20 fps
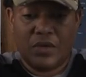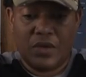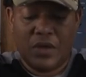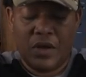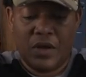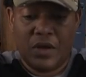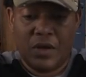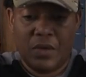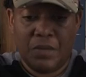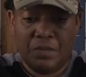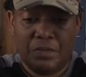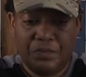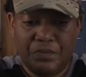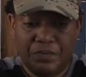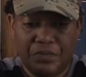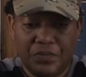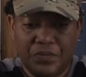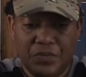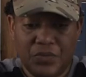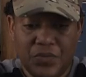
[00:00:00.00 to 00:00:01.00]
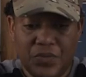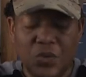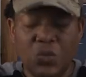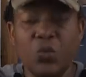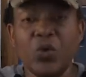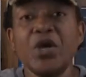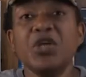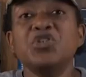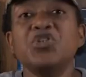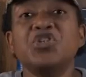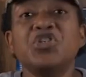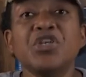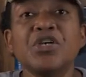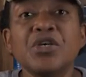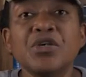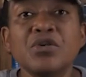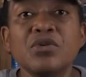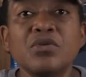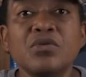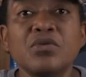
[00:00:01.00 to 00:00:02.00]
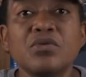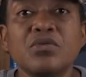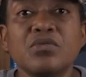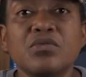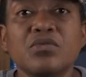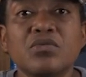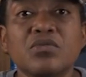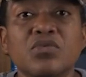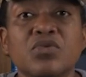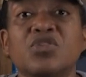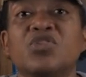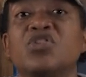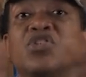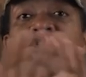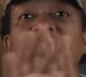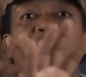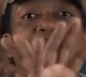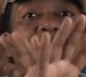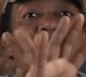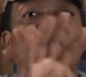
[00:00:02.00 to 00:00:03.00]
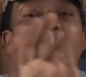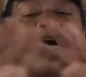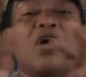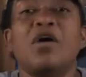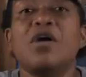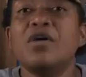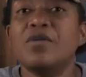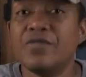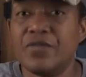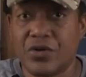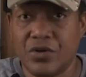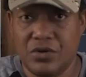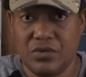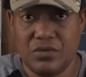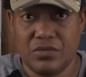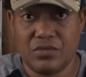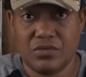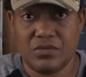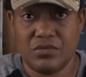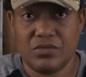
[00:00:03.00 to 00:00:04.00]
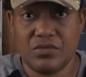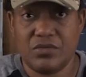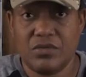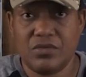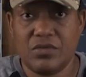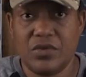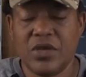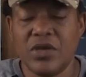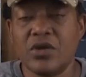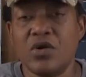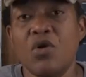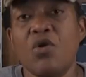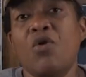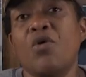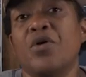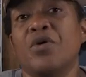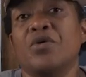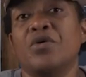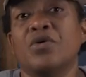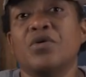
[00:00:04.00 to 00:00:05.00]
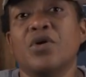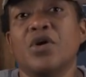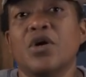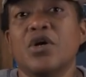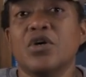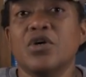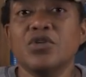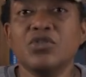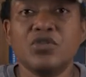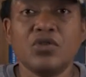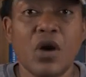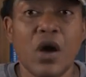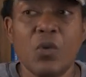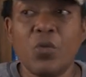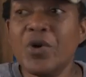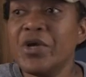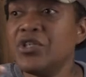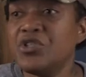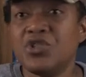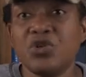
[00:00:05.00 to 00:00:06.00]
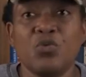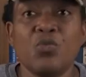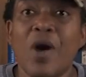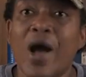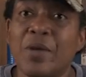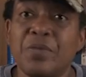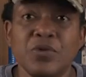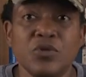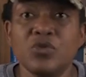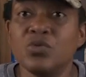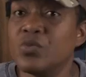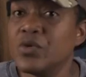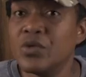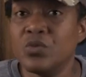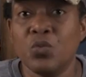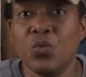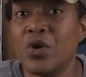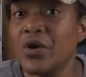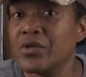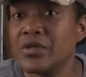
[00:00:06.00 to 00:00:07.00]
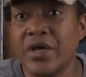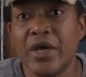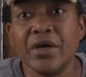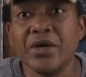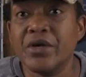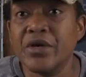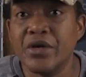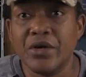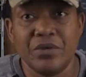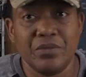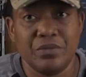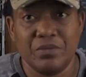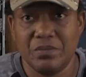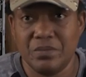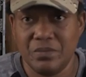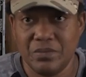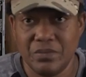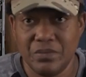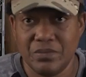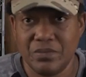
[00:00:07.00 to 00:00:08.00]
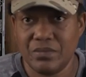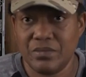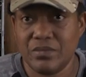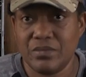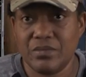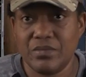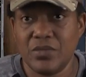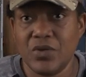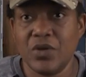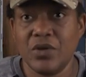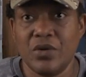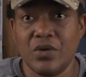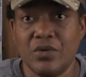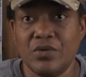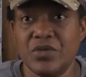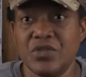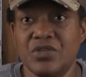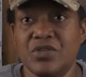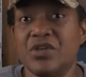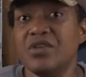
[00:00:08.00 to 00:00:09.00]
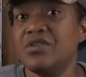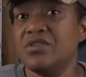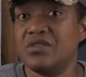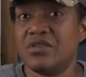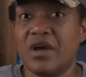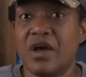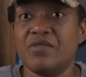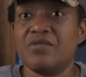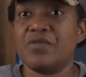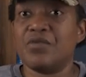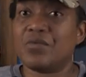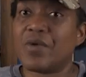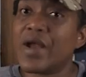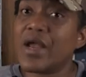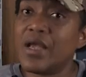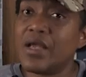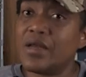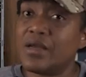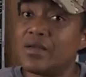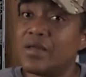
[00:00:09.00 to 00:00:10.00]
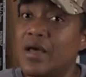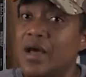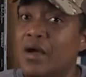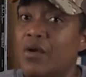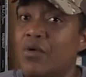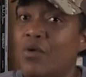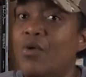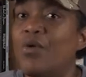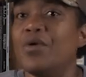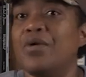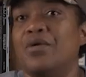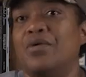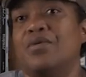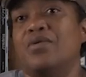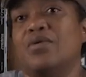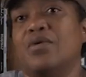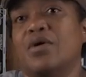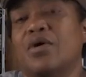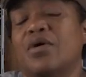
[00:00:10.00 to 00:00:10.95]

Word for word: the windshield was just covered in oil. So our windshield wipers wouldn't work that good, you know, because they're designed for rain and not oil.